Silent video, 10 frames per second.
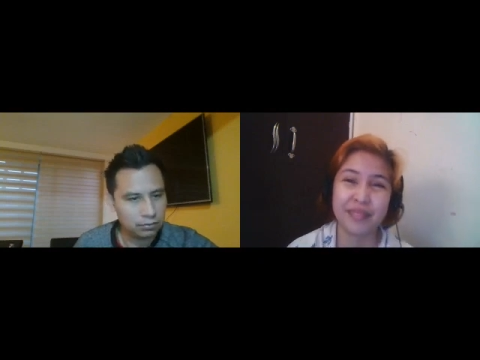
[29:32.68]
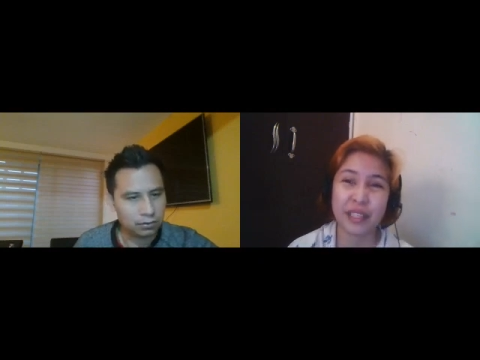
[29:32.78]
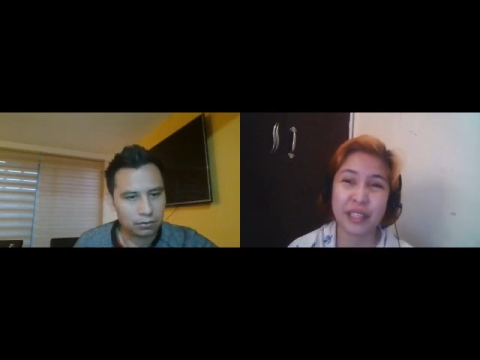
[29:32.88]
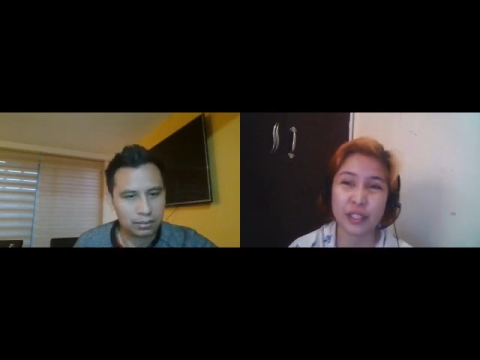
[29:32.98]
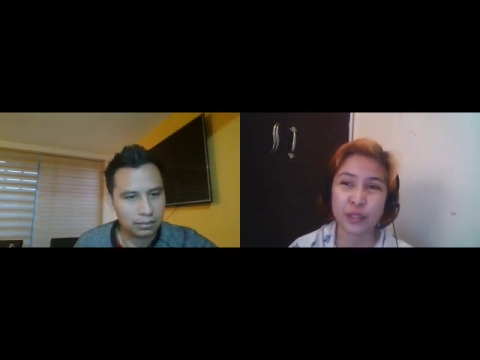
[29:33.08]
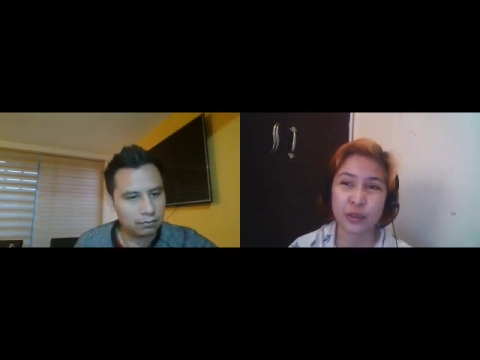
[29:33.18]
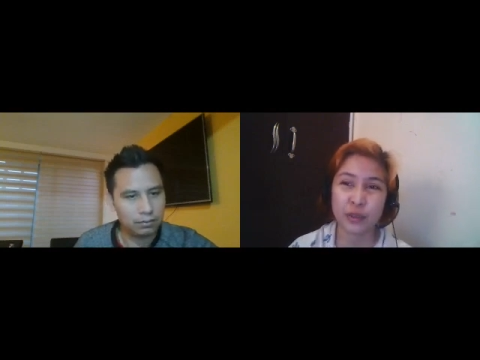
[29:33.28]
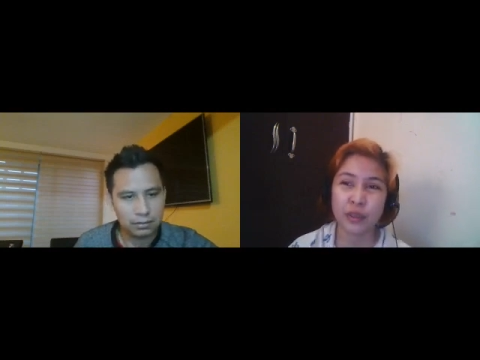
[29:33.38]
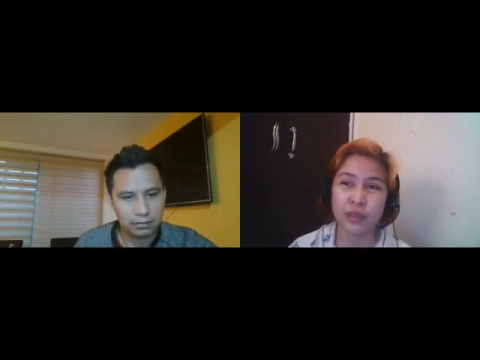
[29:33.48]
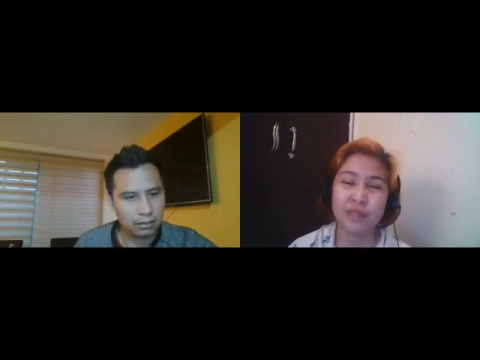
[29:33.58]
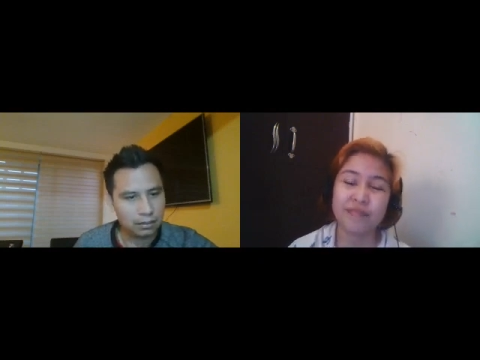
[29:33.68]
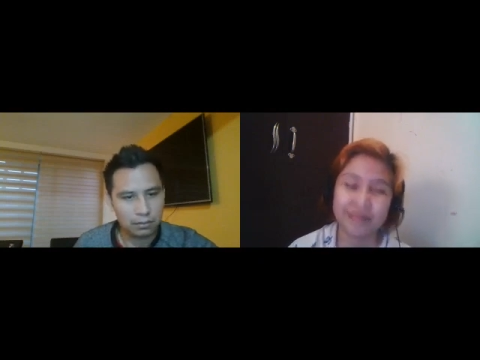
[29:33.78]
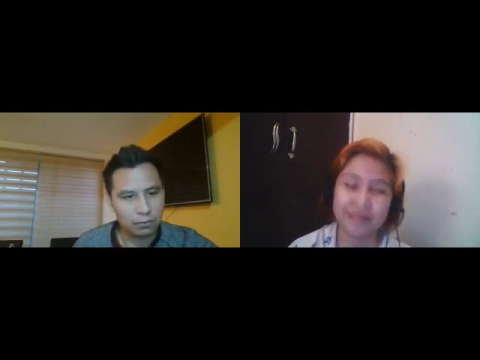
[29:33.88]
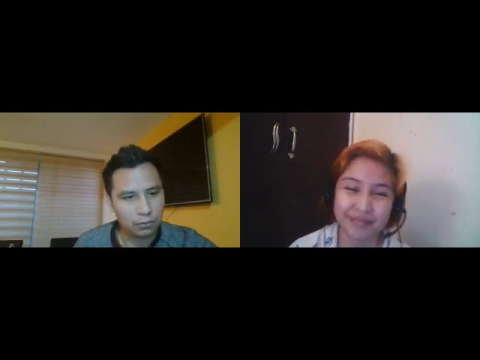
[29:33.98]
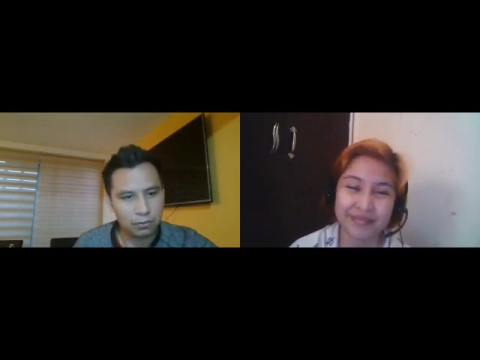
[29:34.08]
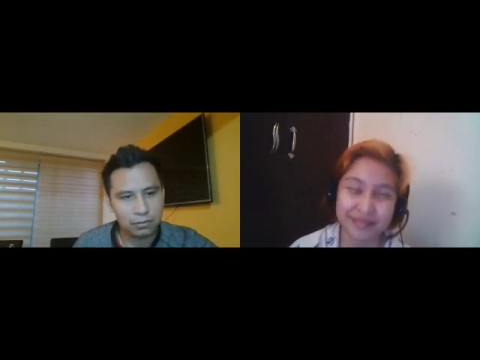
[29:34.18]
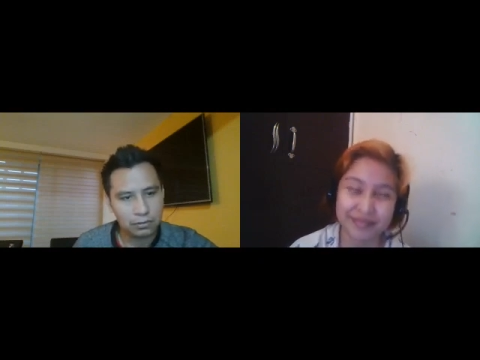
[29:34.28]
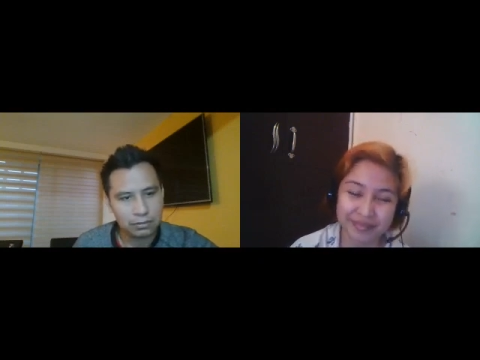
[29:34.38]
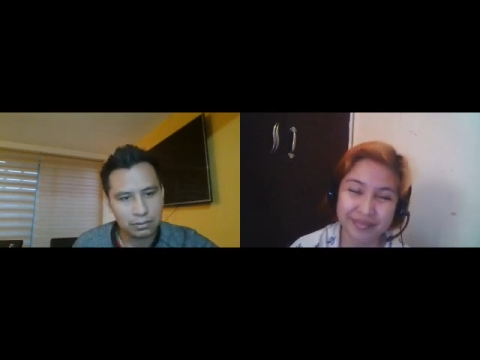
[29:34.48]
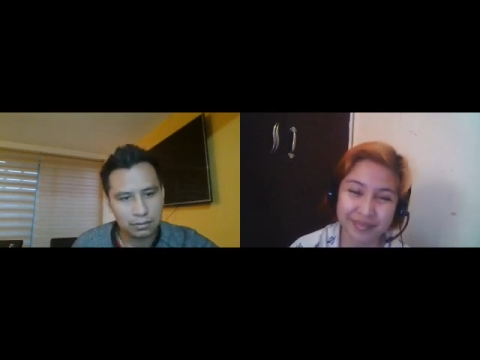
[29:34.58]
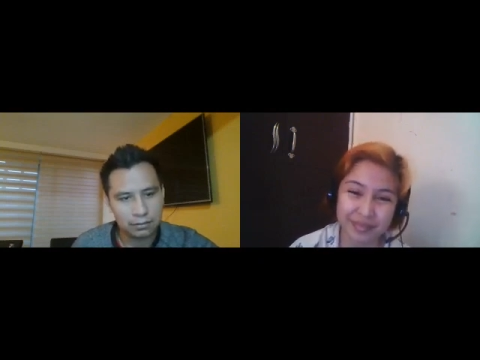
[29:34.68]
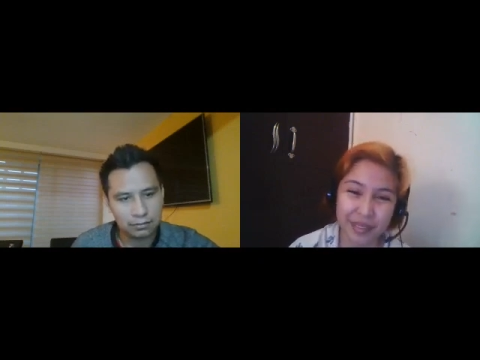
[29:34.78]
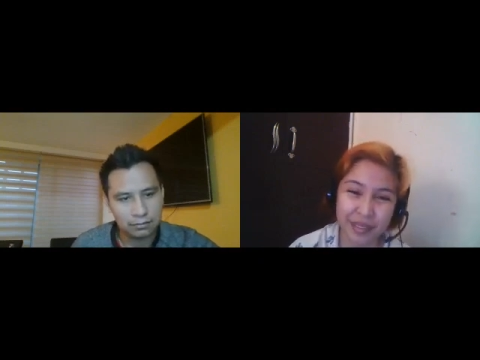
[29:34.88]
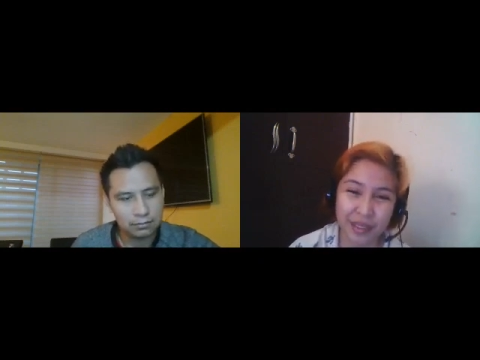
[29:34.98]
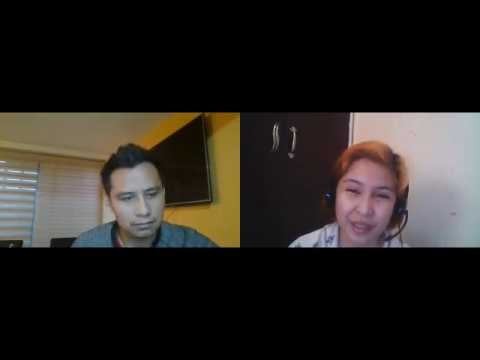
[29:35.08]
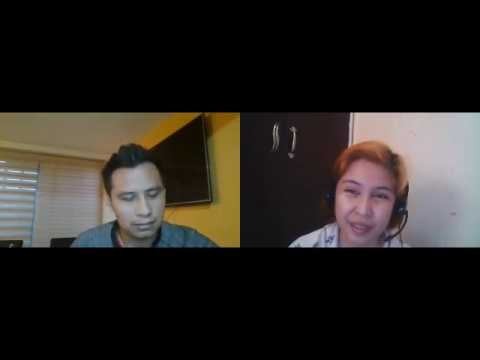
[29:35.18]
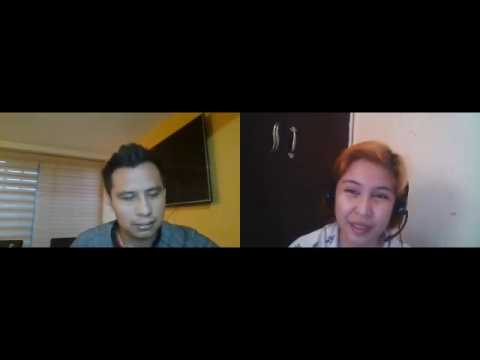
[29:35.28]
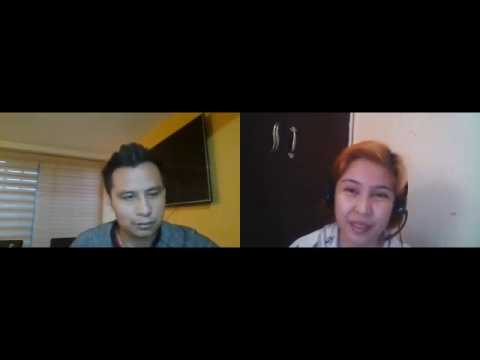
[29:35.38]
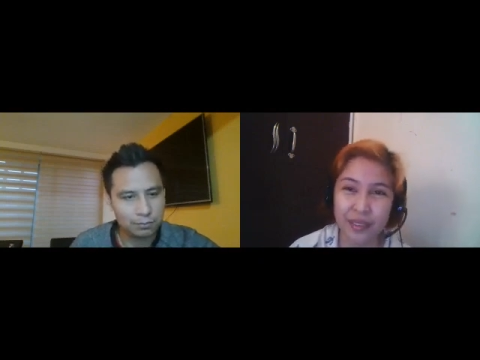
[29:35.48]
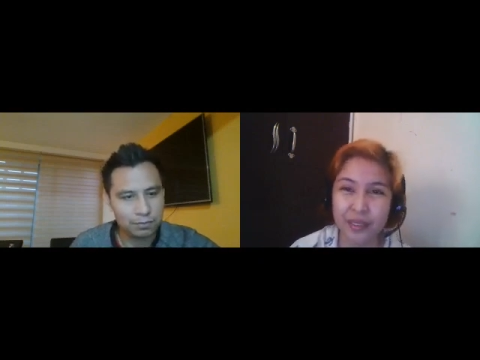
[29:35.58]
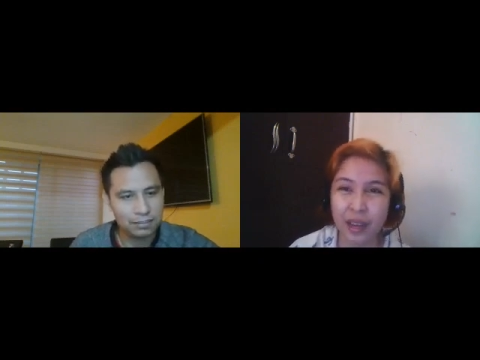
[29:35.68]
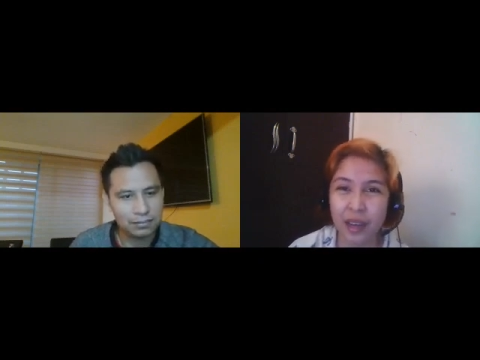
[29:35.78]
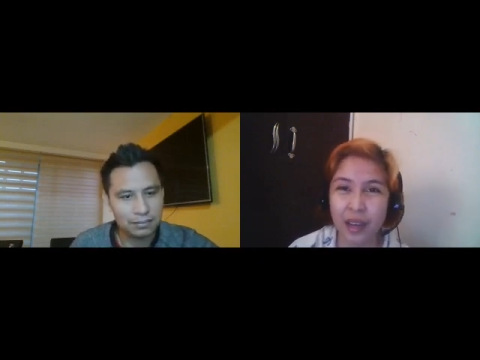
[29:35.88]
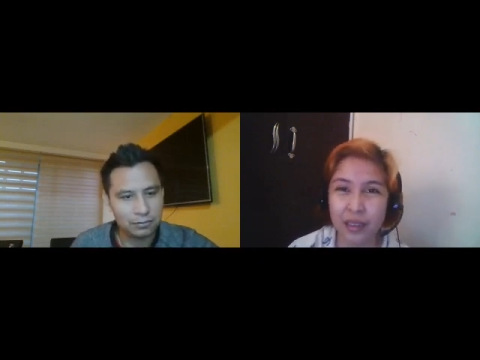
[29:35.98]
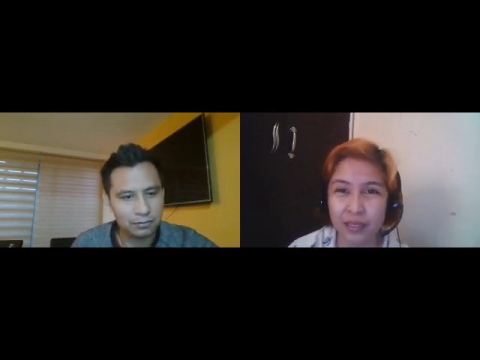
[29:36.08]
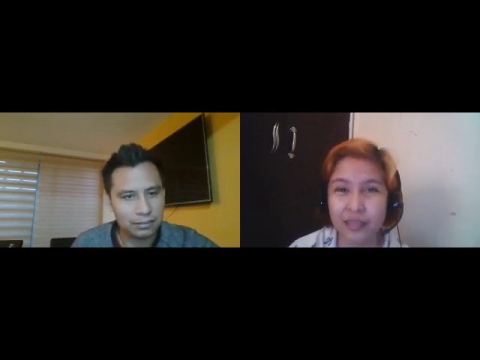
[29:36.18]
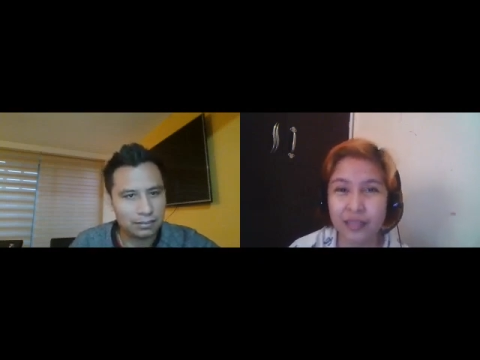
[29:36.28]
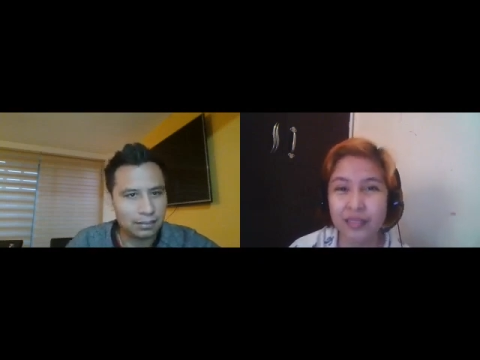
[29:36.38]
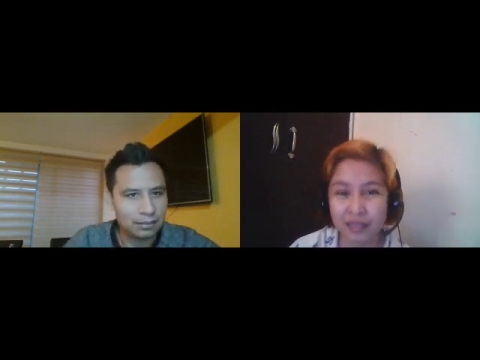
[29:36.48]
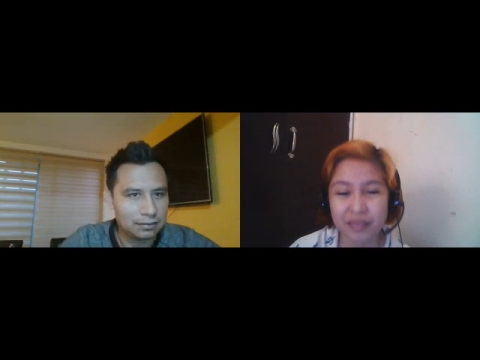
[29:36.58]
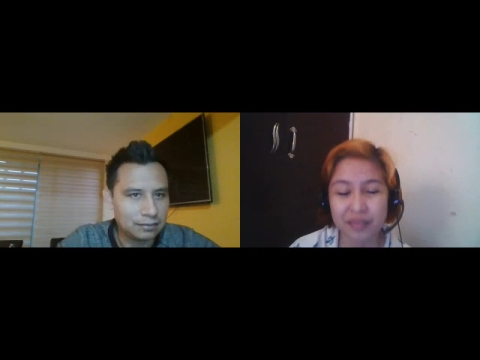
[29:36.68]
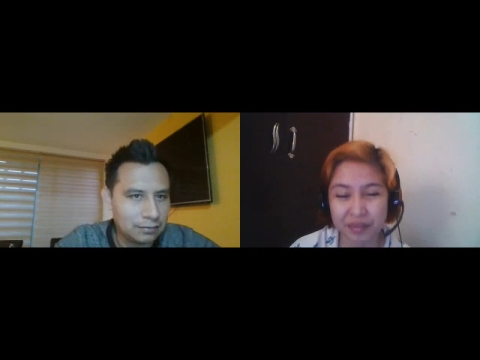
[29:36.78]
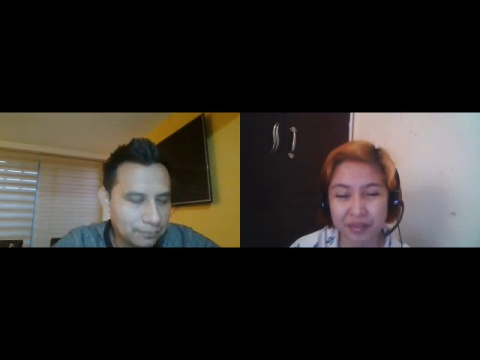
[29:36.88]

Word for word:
Speaker 1: talking true. with a lot of words and oh, expressing I, your ideas.